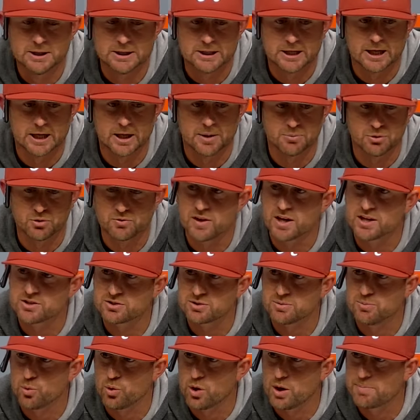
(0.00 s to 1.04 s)
You got
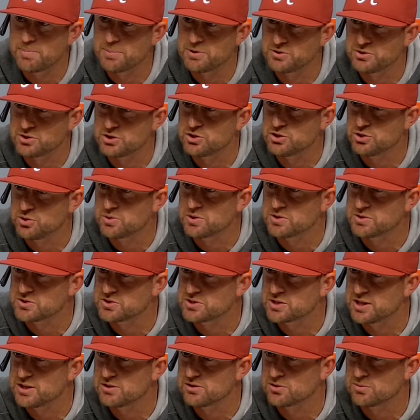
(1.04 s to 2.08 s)
some weapons that you can
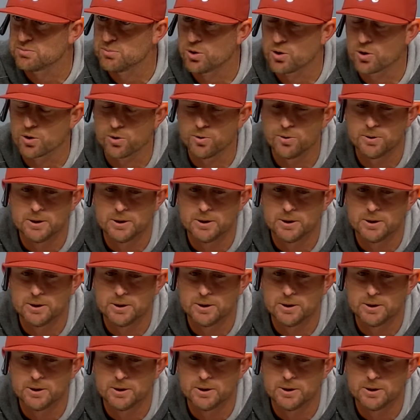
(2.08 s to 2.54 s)
send tomorrow.